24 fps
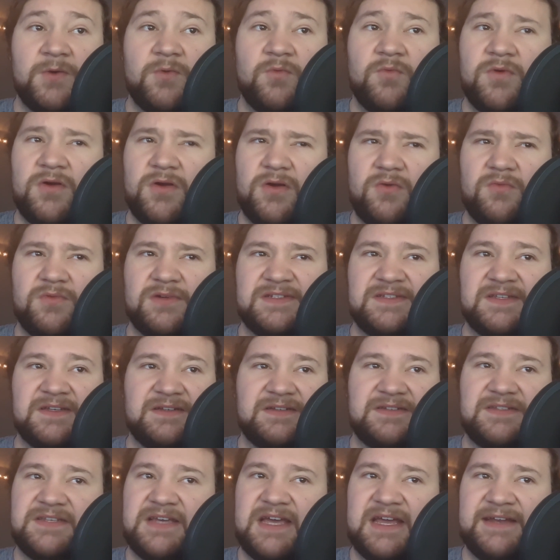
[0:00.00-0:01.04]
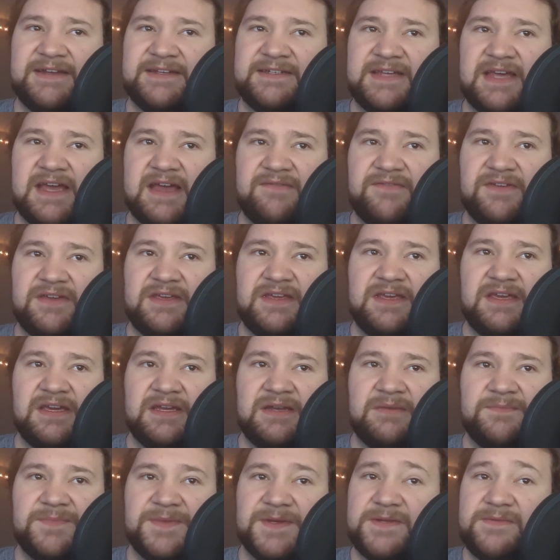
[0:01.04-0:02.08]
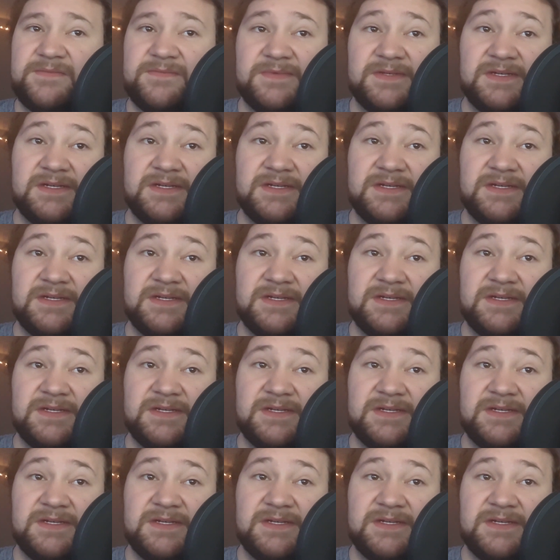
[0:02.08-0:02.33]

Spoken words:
Worrell wasn't excited to have a kid, but